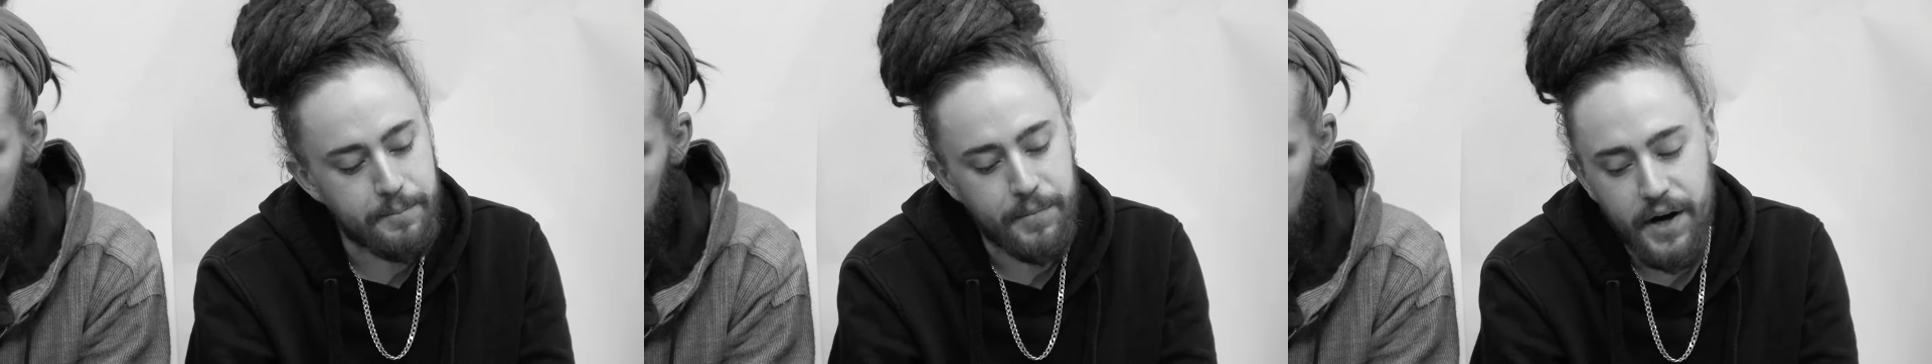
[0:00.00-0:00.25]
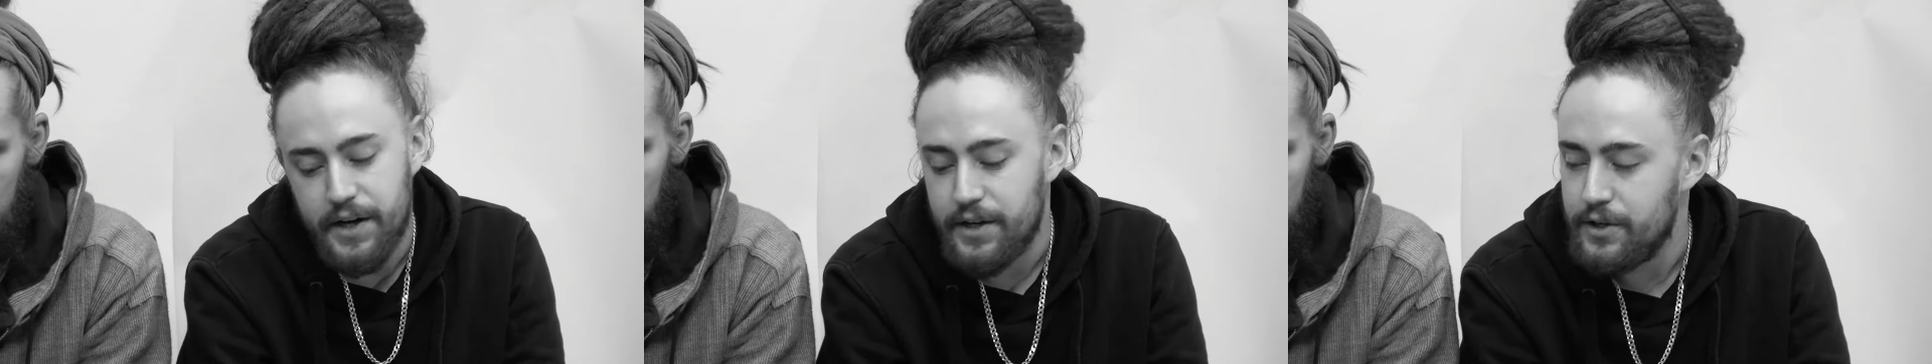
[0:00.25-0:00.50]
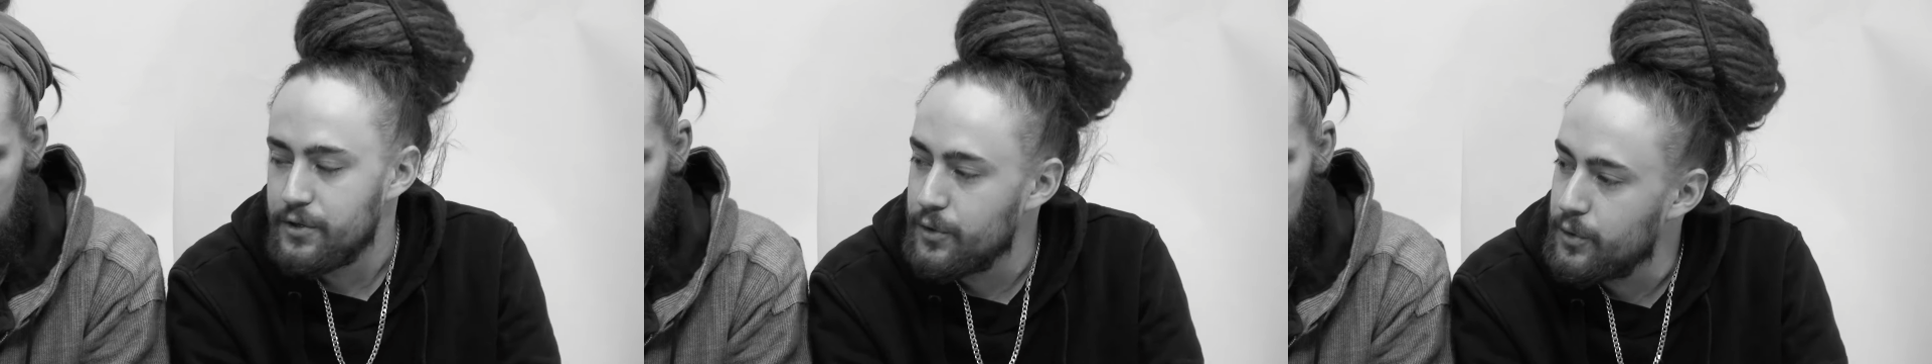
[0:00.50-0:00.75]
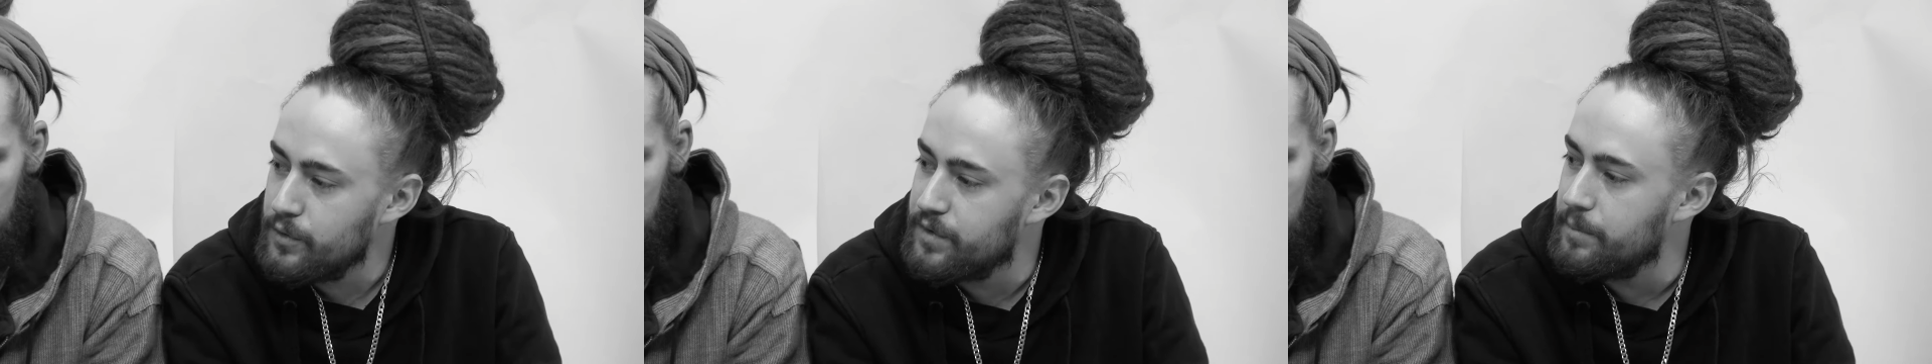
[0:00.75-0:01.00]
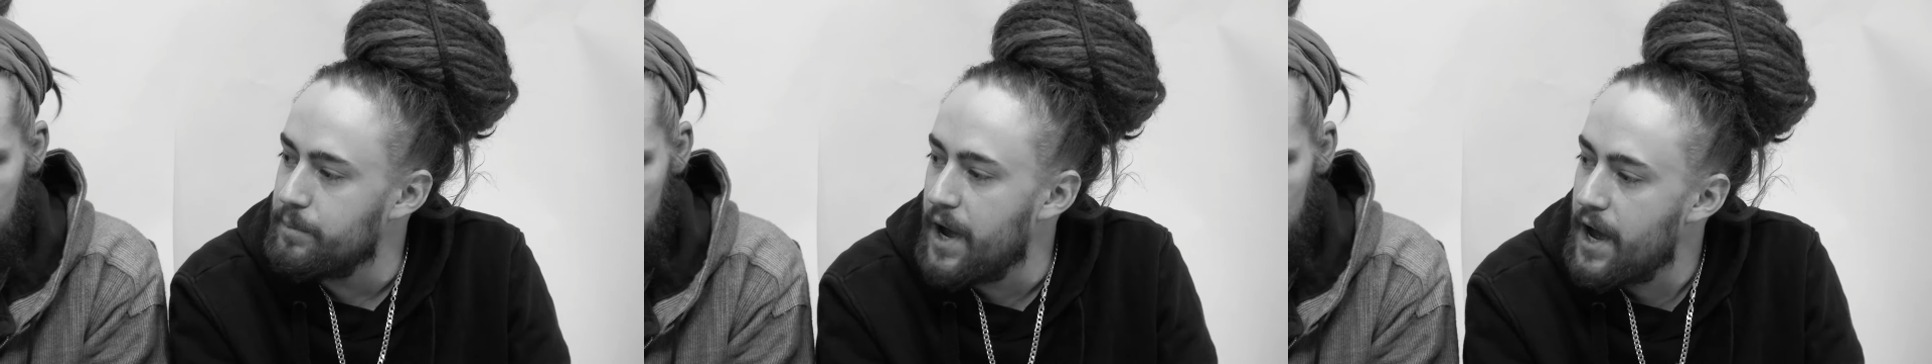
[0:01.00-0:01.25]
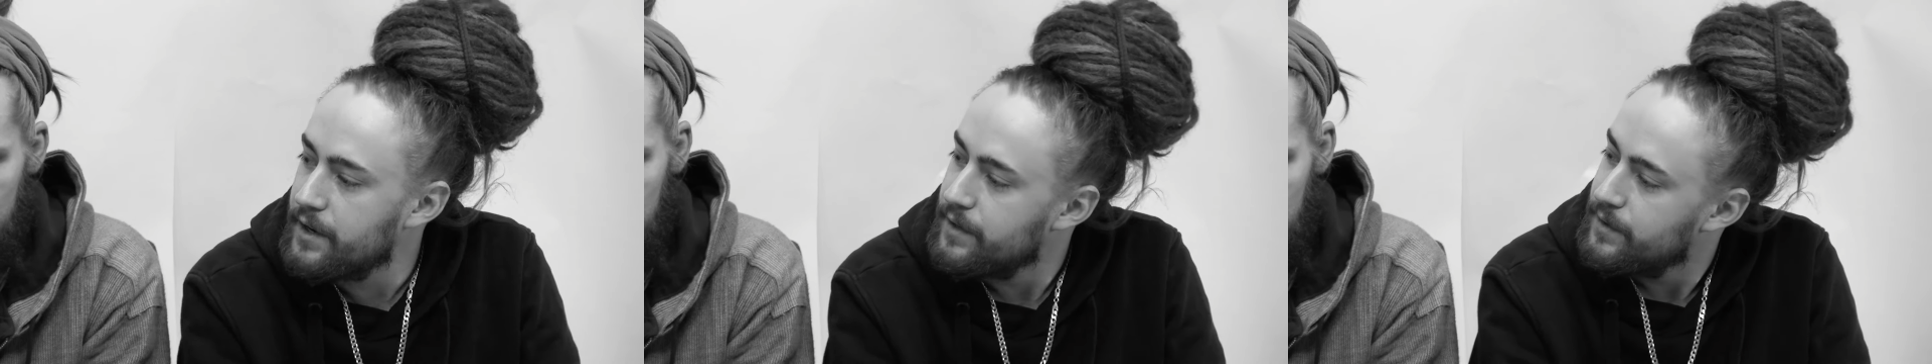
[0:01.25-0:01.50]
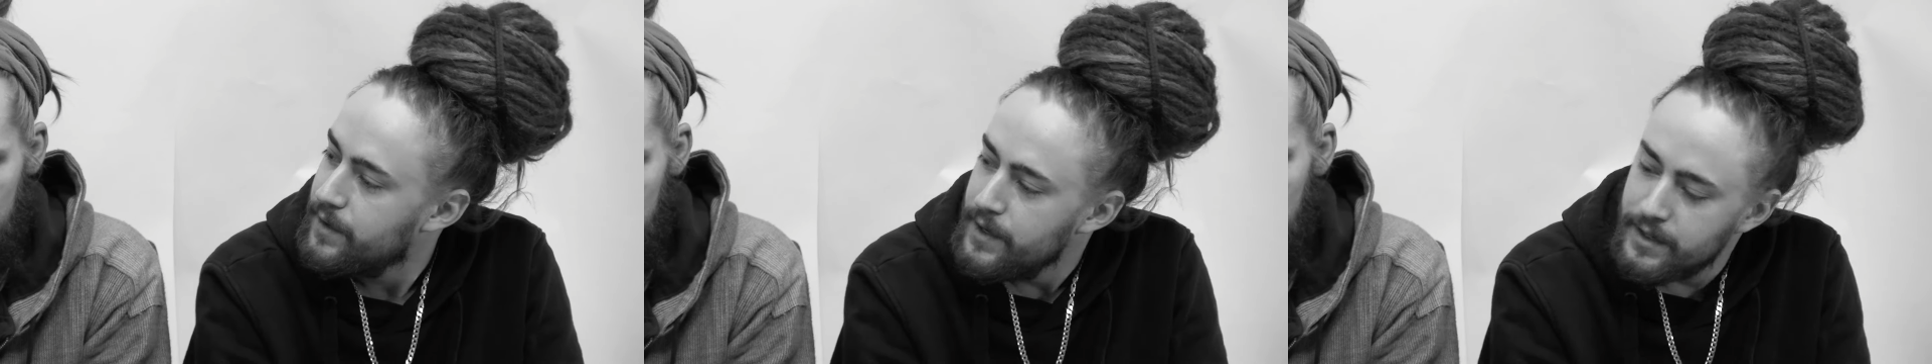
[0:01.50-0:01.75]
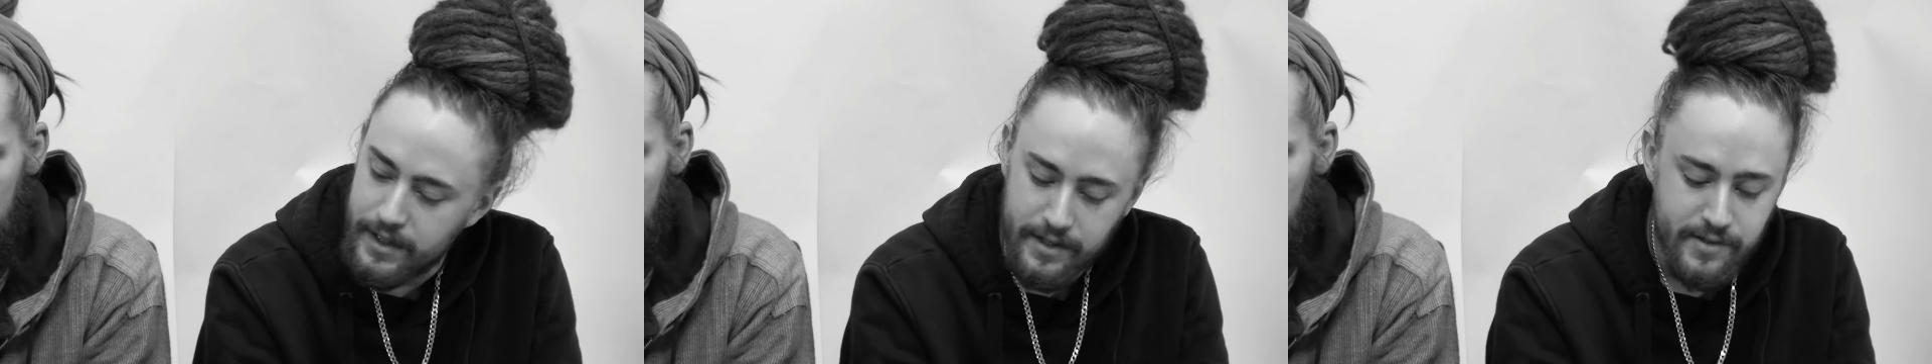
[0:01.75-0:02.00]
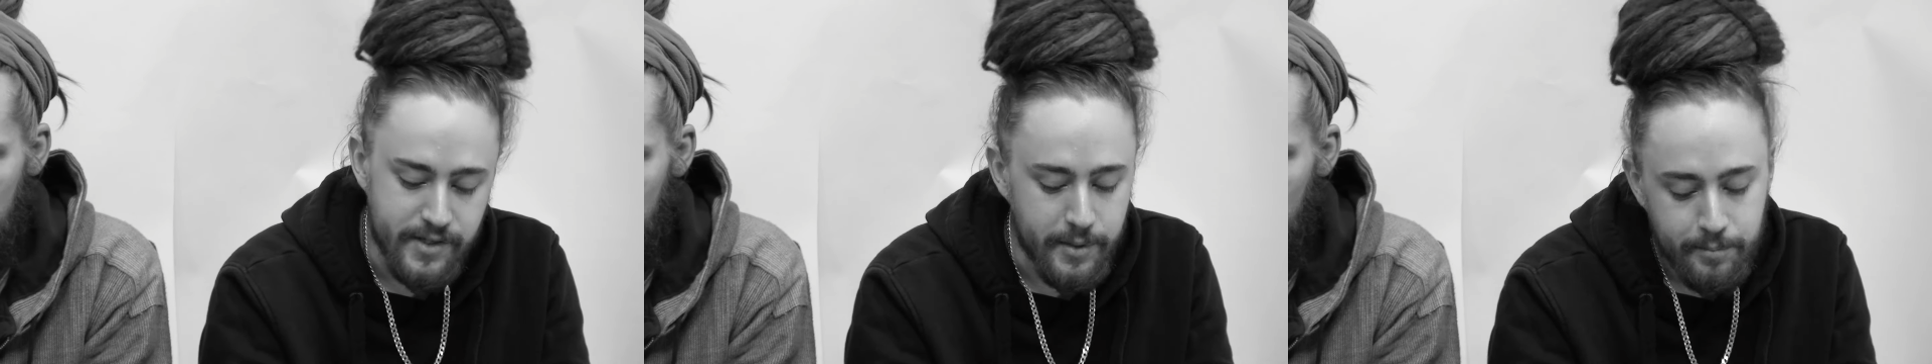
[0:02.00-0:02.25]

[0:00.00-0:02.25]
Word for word: a mind over matter. That